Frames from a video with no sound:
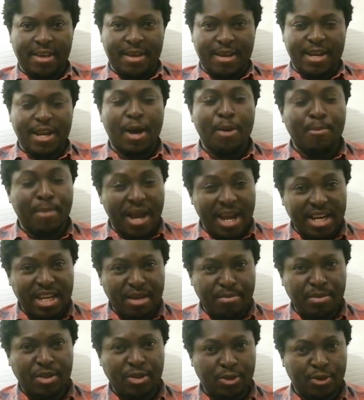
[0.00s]
Now, my
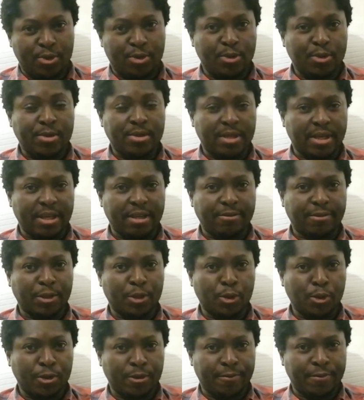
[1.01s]
name is Tunde, for
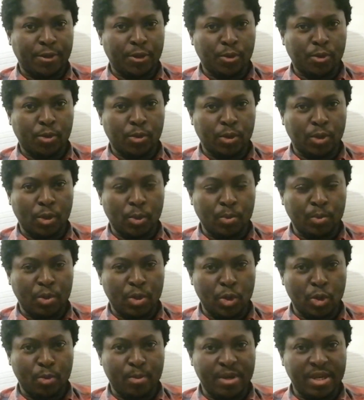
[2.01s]
those of you who don't
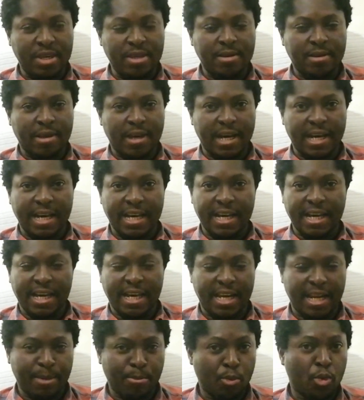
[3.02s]
know me,
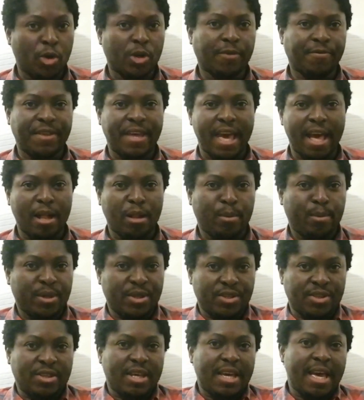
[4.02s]
and I'm one of the
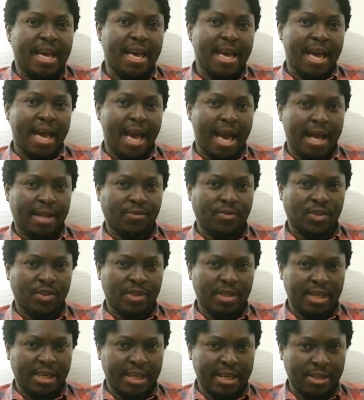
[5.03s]
helpers at
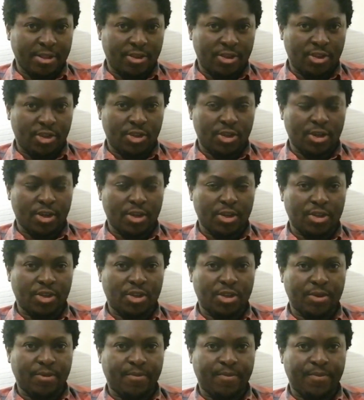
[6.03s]
the kids'
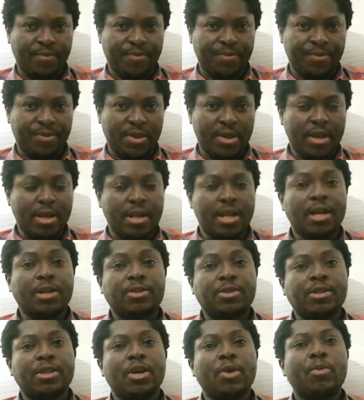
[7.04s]
church. Now,
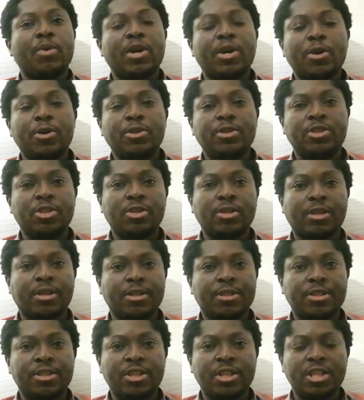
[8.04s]
today we're going to
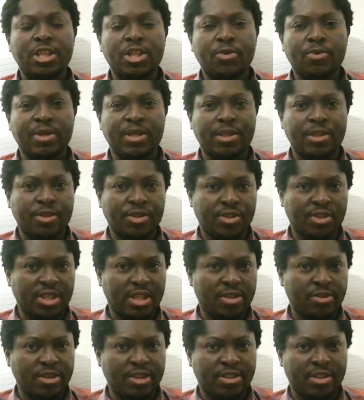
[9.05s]
continue in the
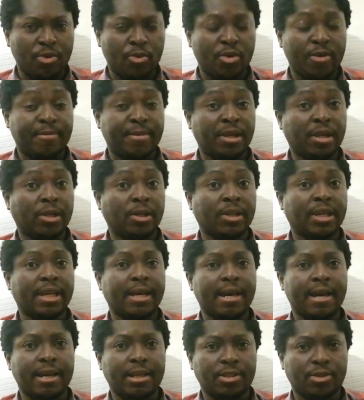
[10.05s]
series that we've been looking
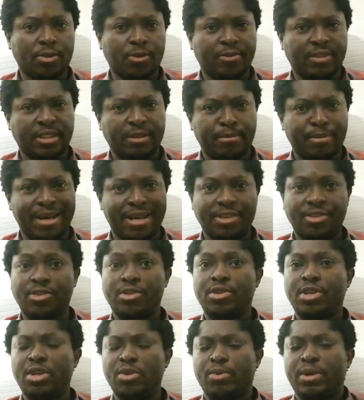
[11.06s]
at over the past
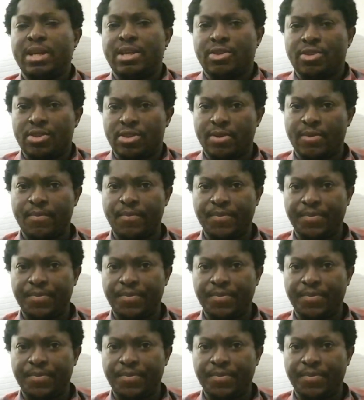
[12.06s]
3 weeks.